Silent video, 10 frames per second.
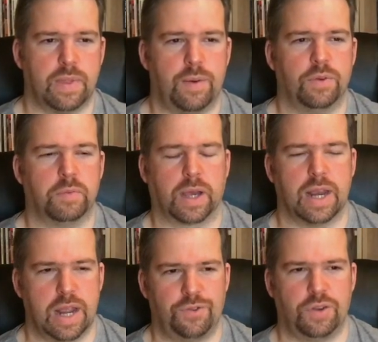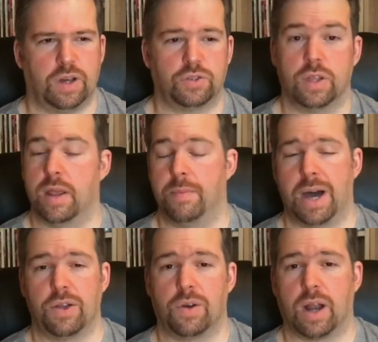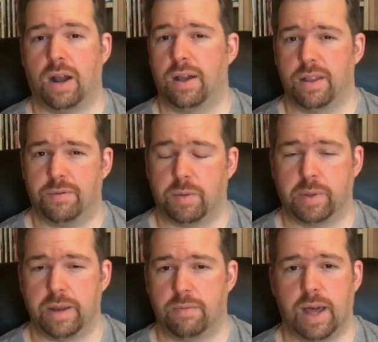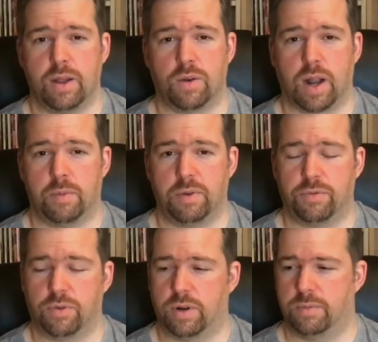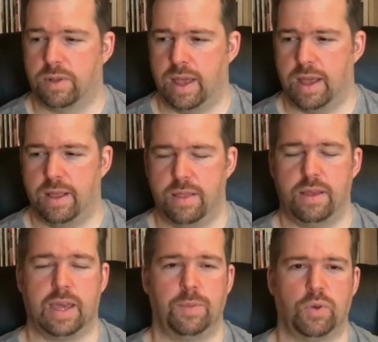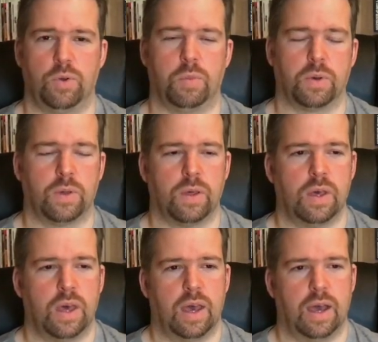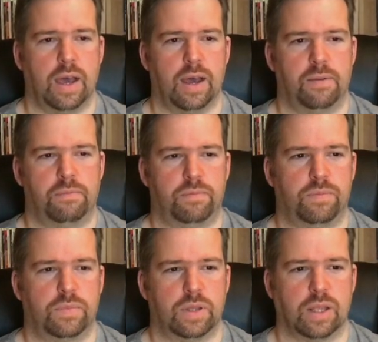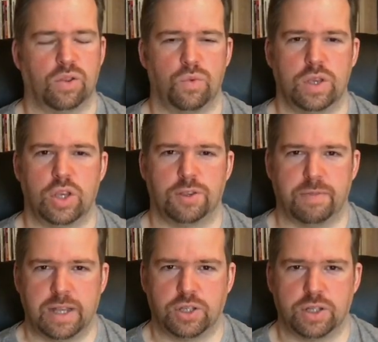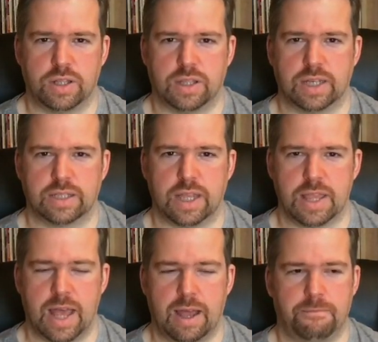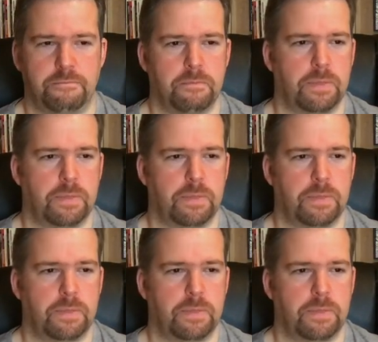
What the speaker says: that was my kind of introduction into Mario Kart. I'd never played Mario Kart before the GameCube, like Luigi's Mansion and things like that.